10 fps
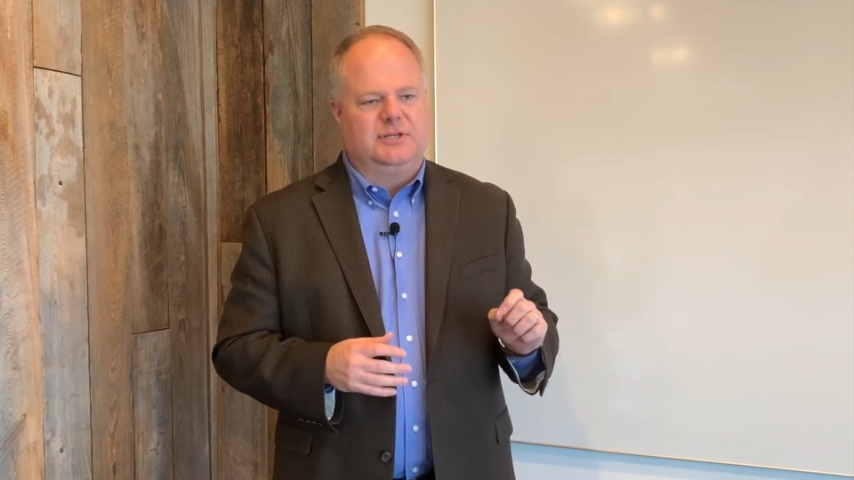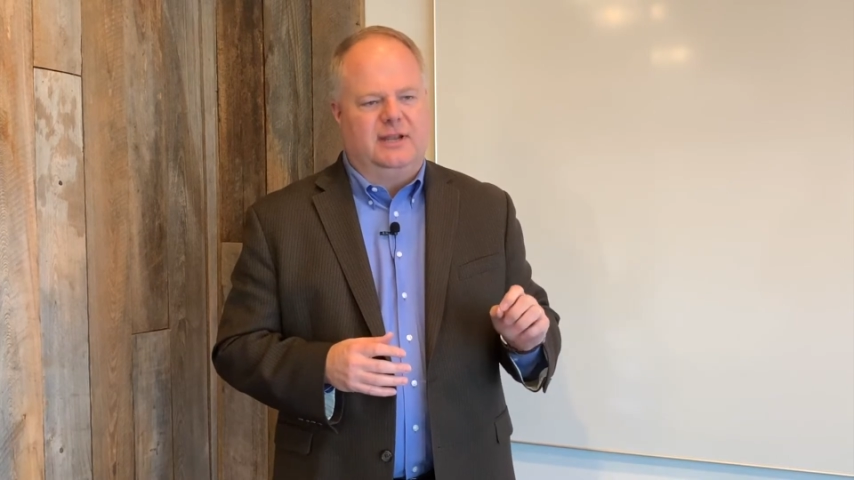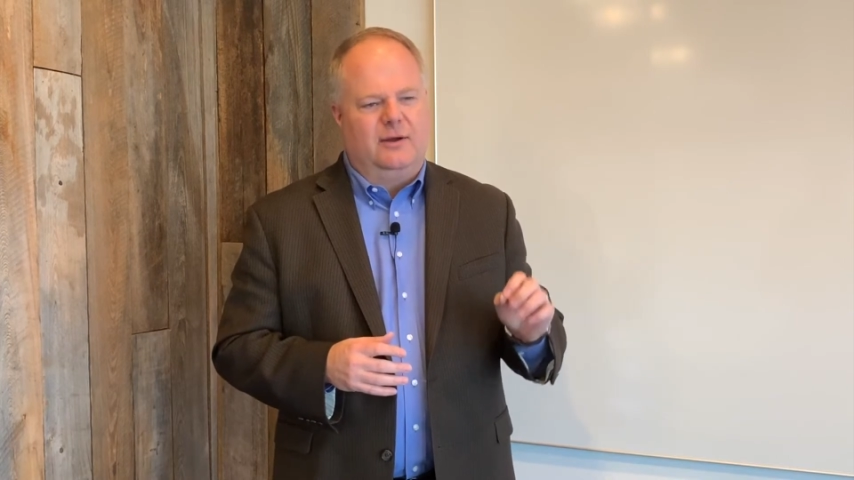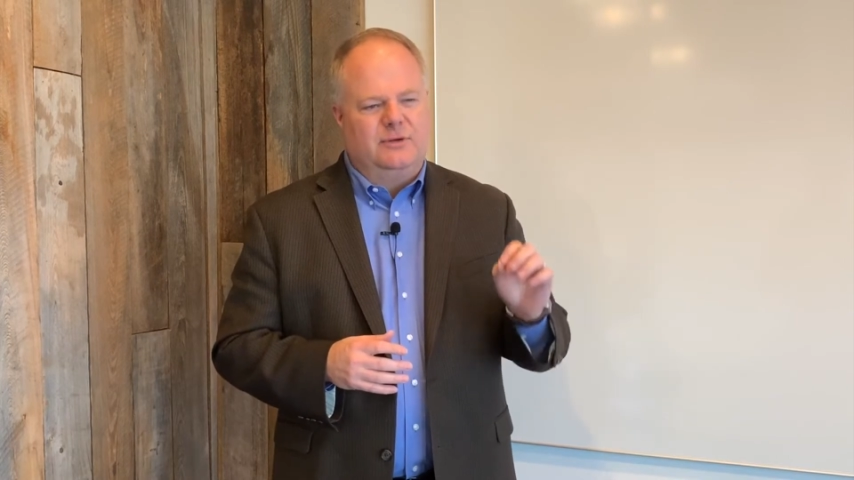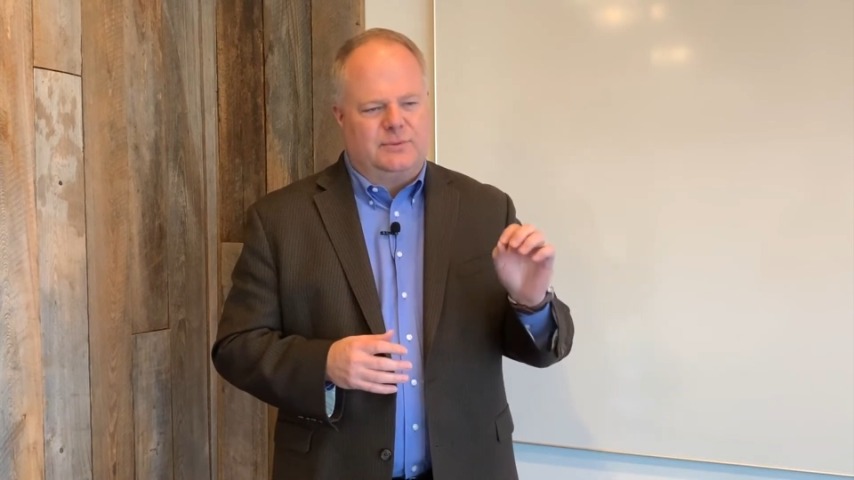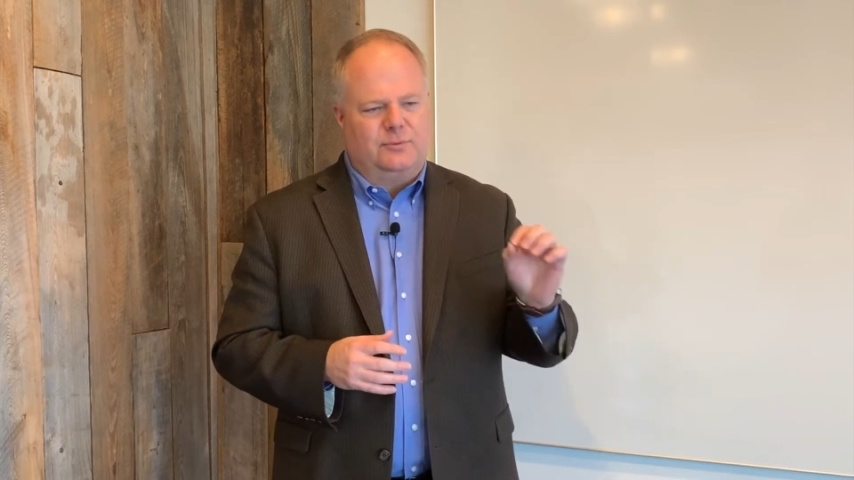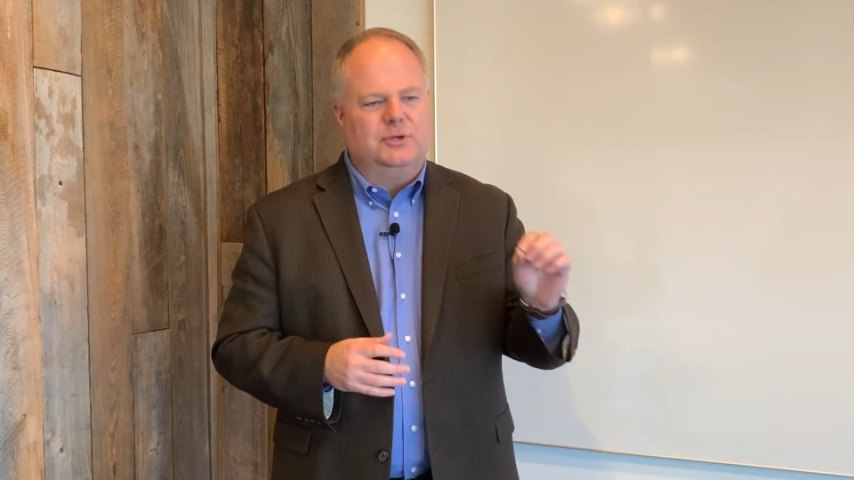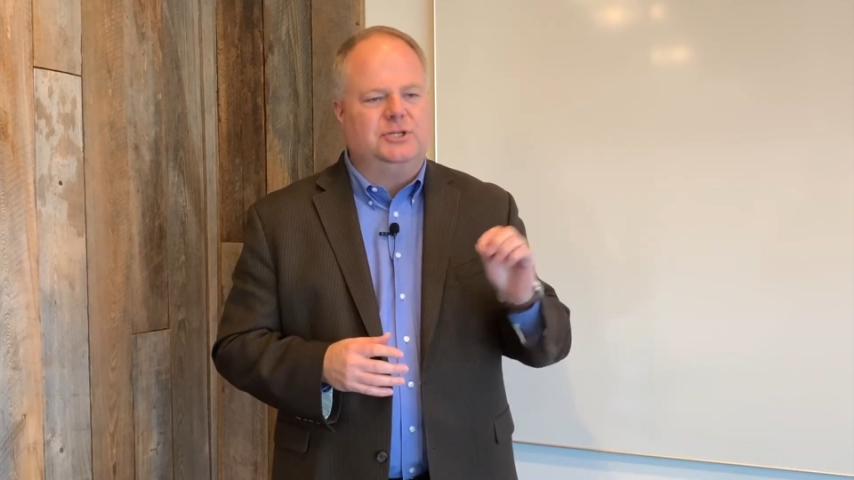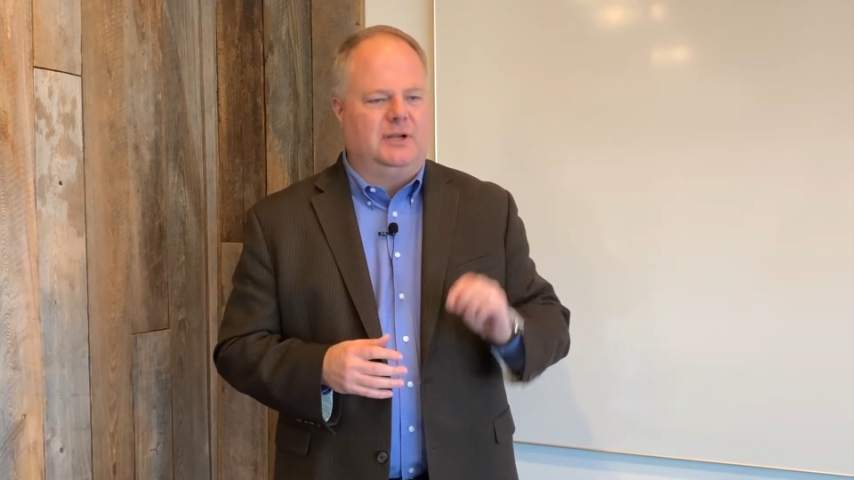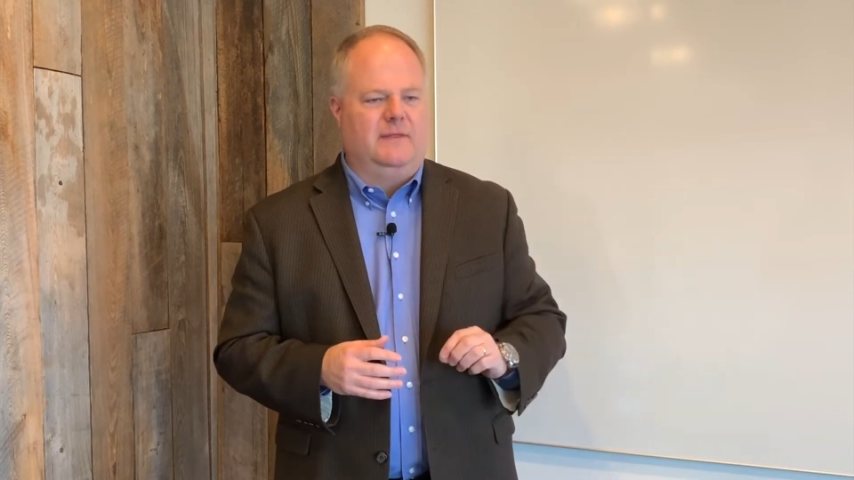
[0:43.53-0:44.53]
and I always
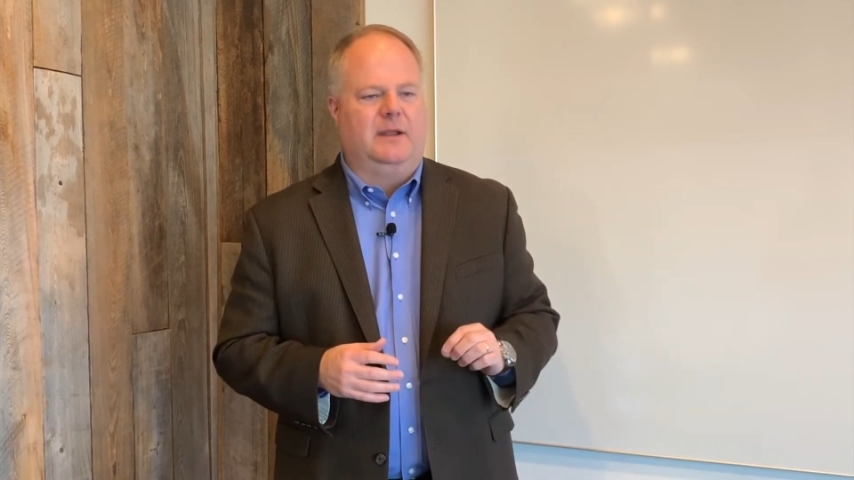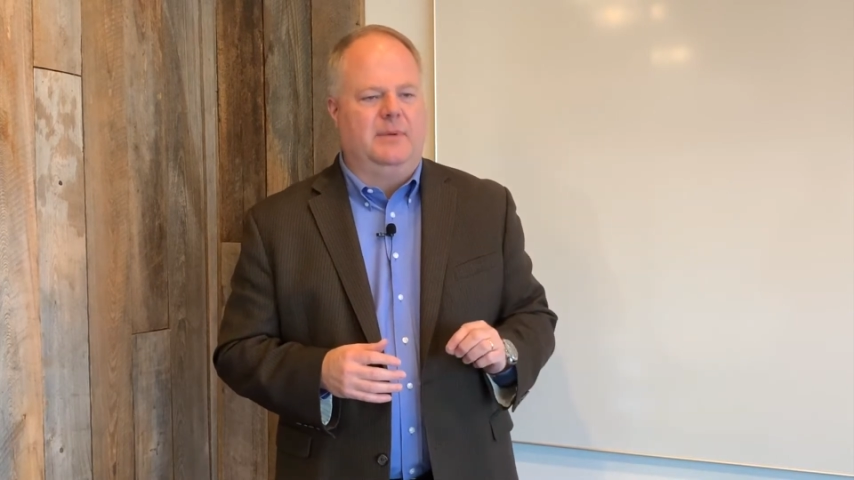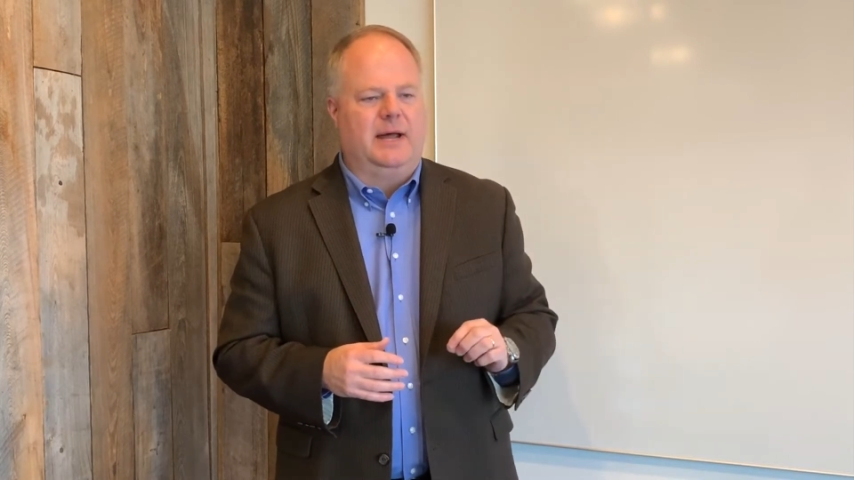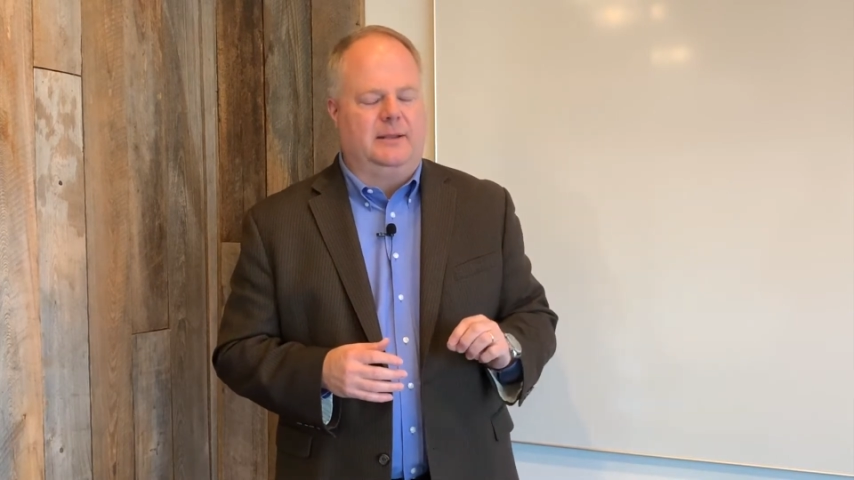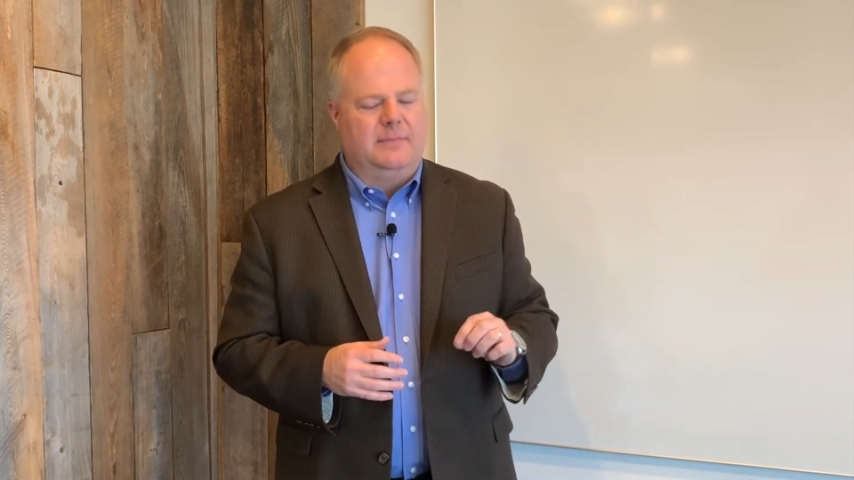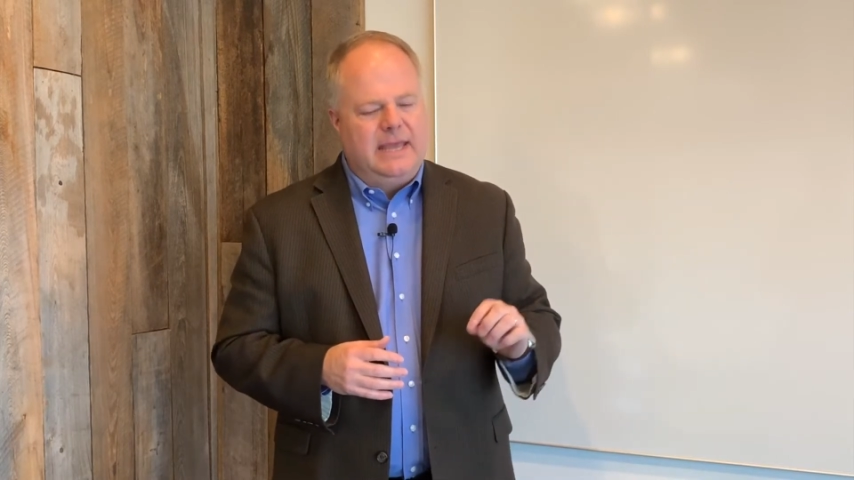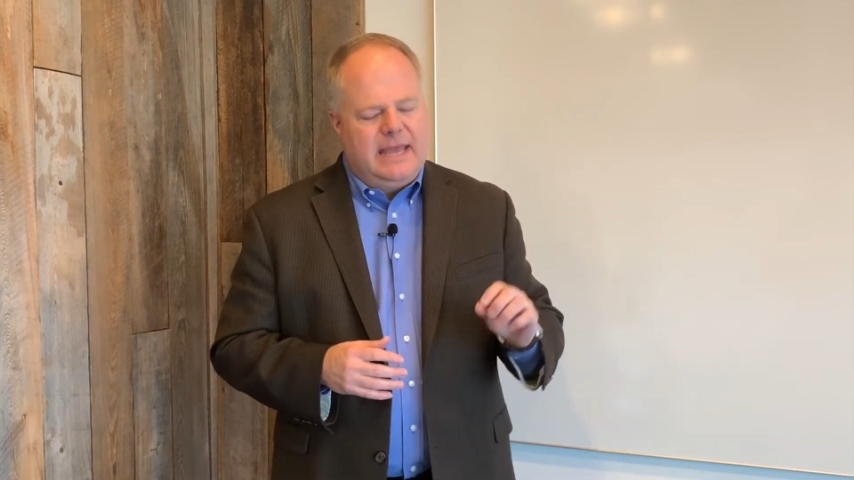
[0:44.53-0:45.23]
appreciated that about him.